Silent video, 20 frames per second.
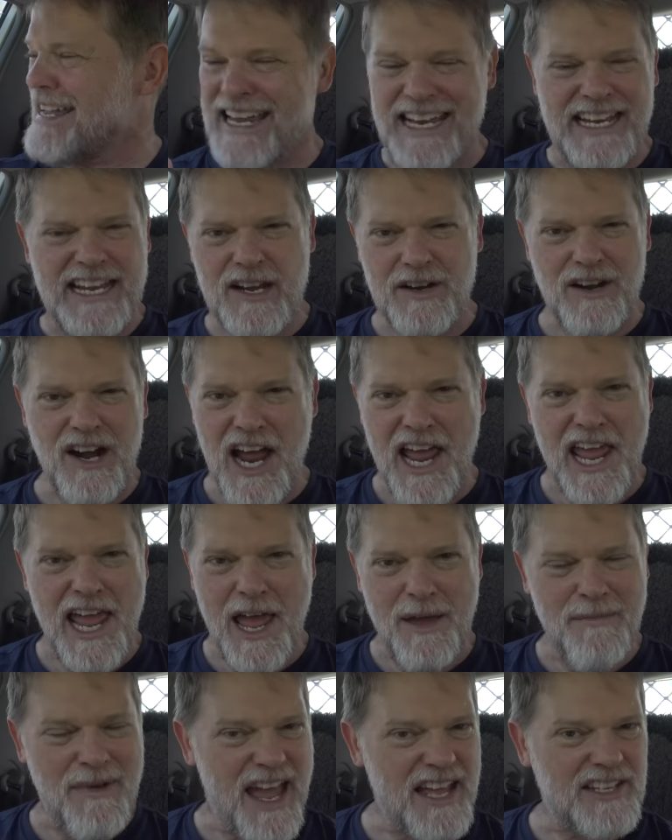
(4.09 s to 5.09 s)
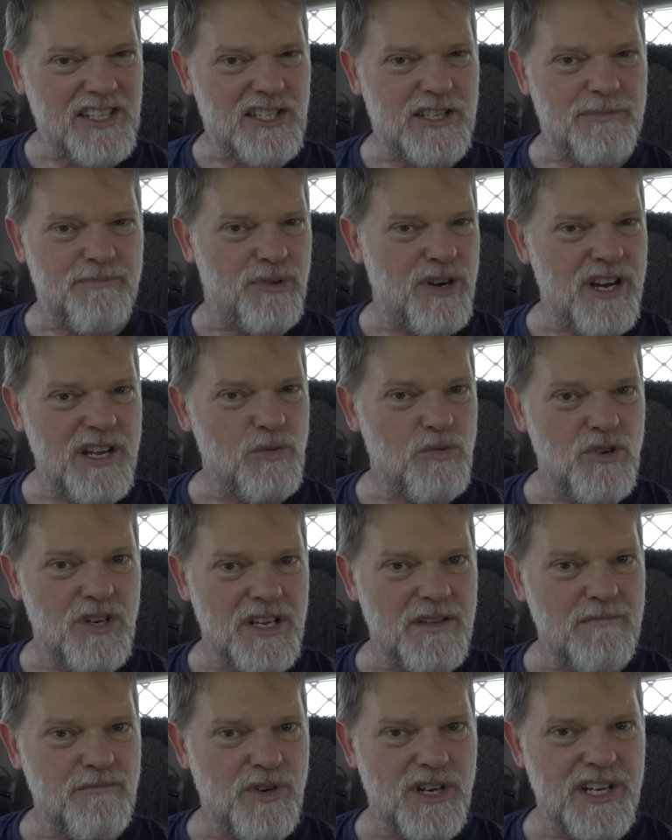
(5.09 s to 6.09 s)
And here I am at Springwood
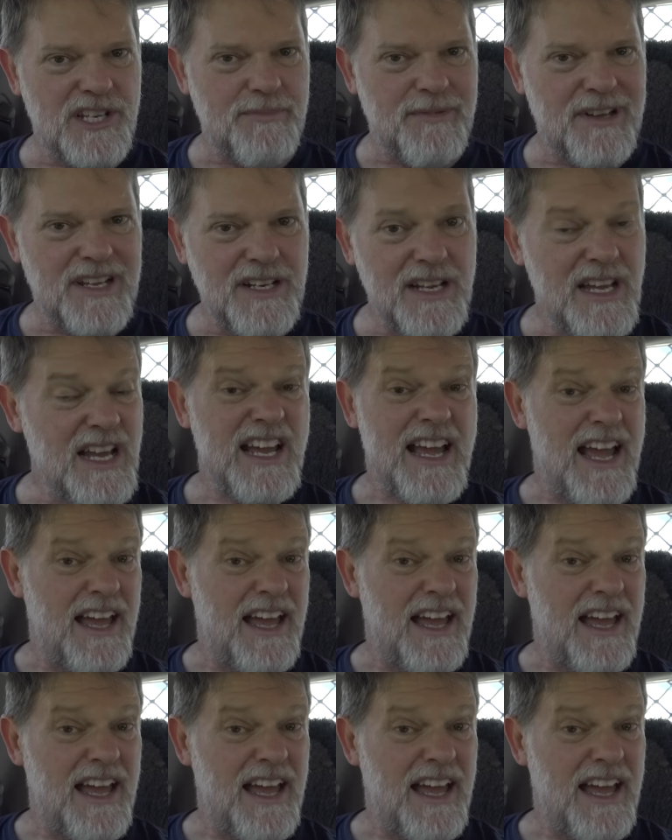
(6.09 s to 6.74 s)
in Brisbane,